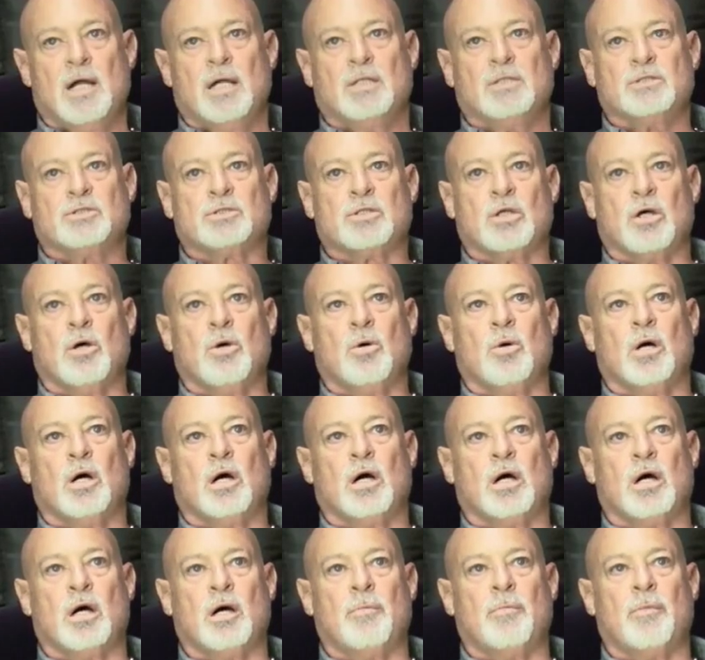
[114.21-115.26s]
So
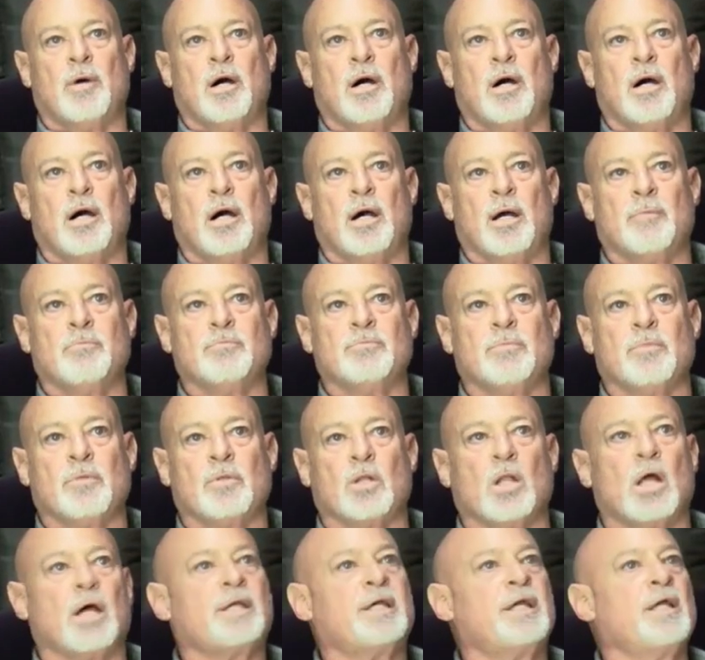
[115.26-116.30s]
um, I'm
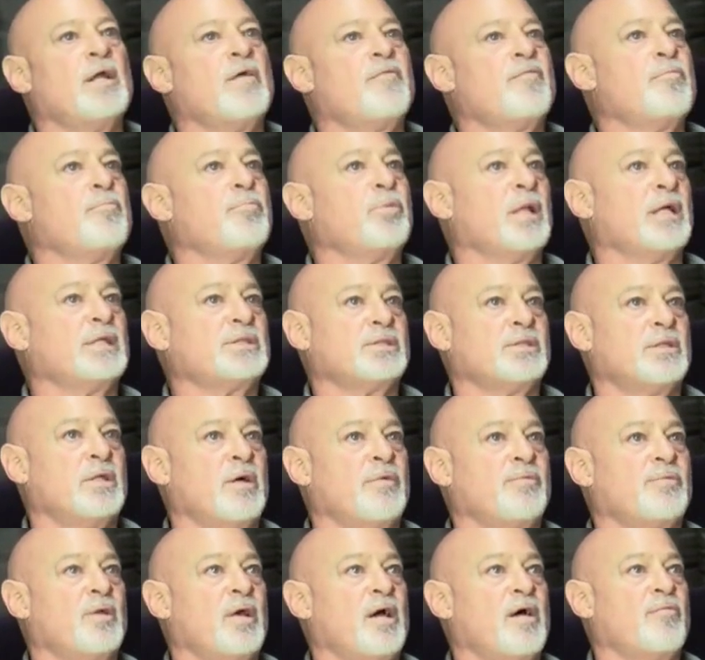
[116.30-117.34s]
lucky enough and blessed
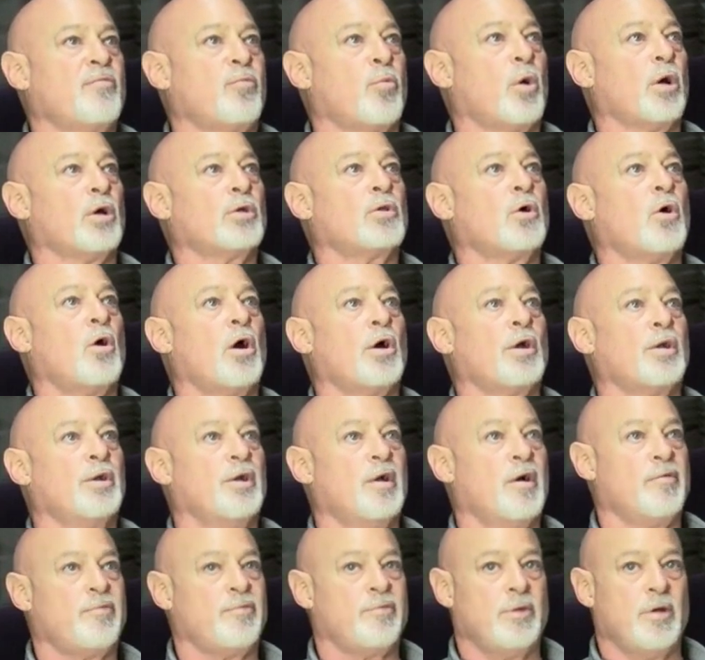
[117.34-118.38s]
enough to have worked hard
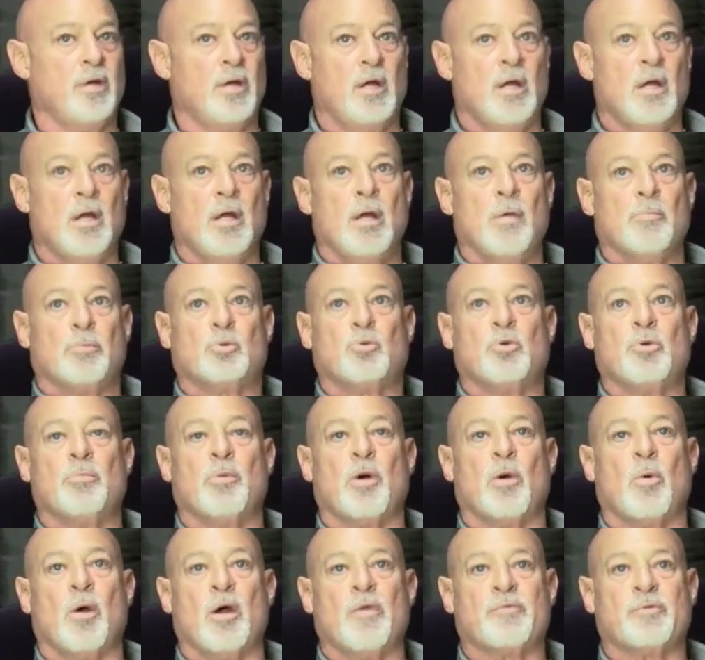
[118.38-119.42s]
enough between my
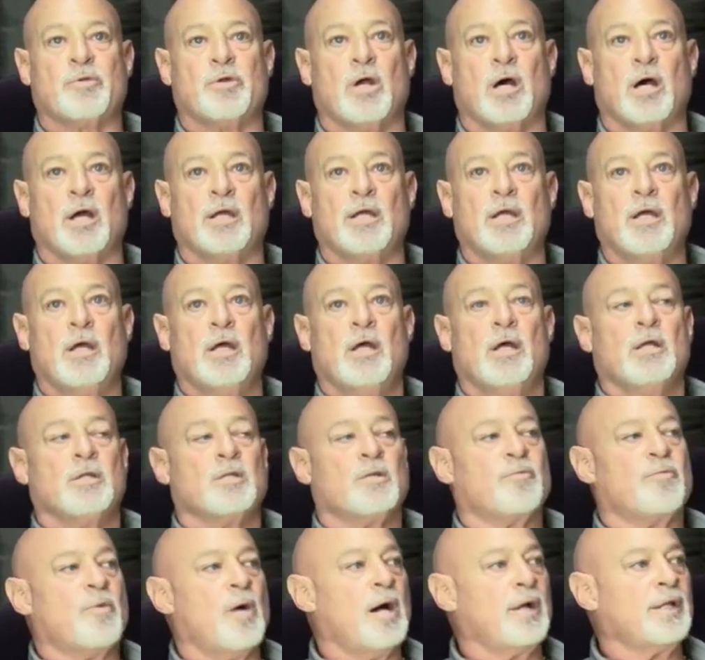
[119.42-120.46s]
wife and I to
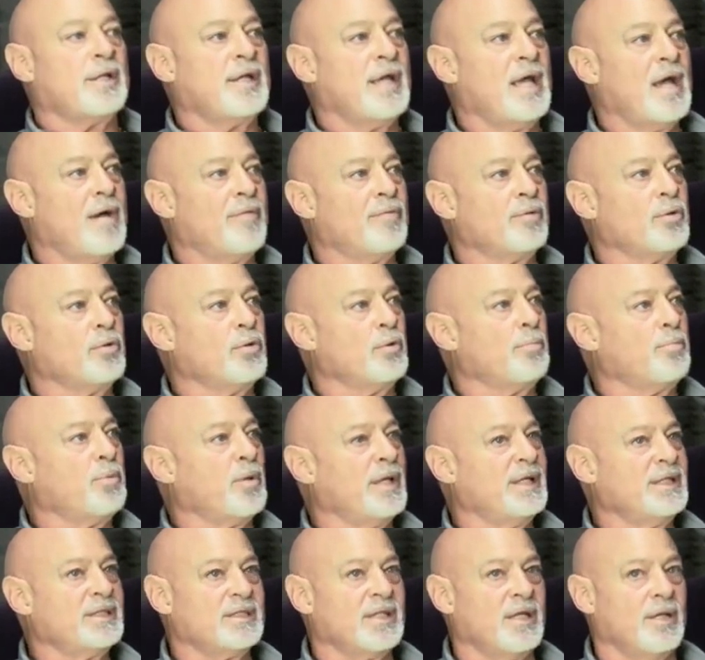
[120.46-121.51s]
finally have a little
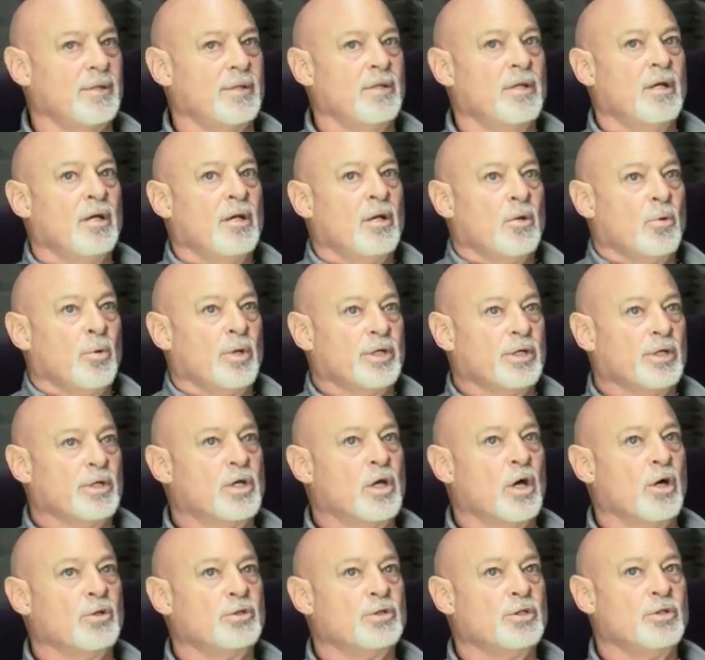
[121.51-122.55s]
place that we could
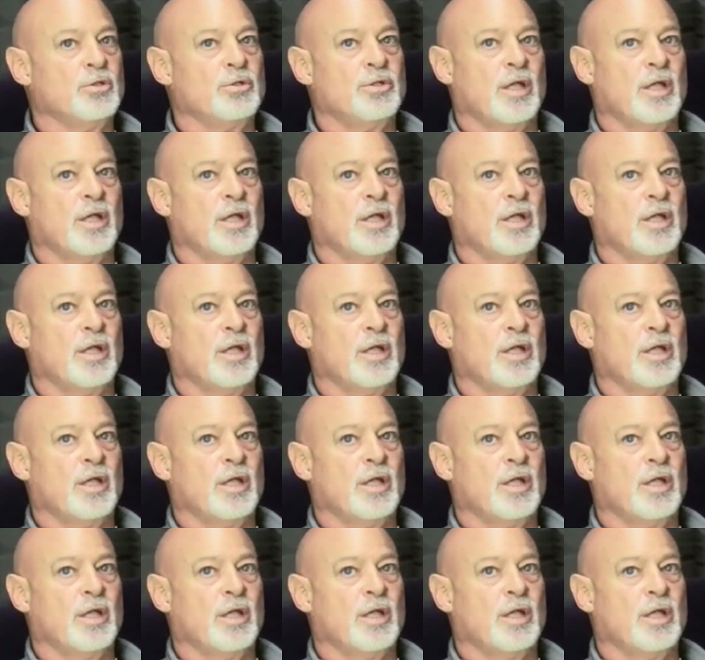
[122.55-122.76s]
go to that